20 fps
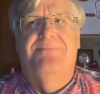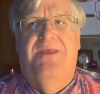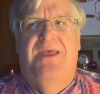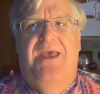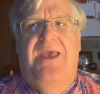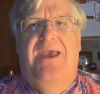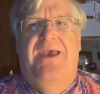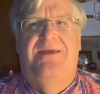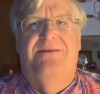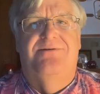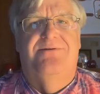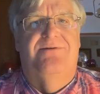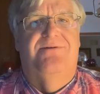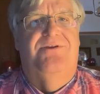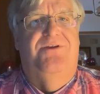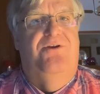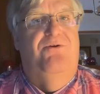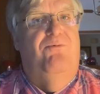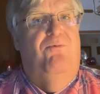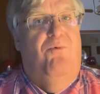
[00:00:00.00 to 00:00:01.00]
And
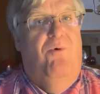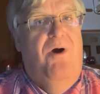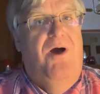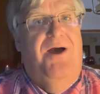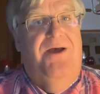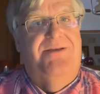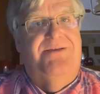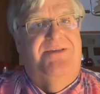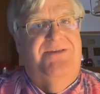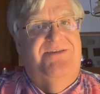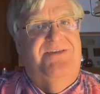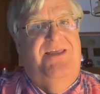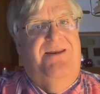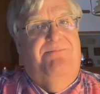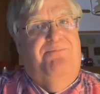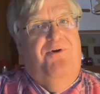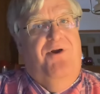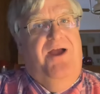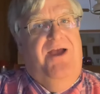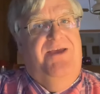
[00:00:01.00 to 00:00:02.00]
you want to set a
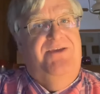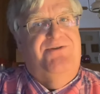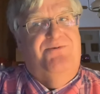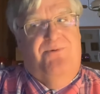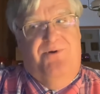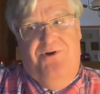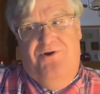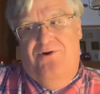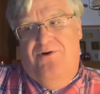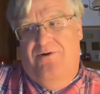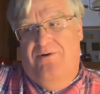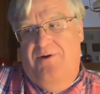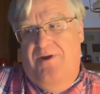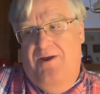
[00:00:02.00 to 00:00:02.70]
price where your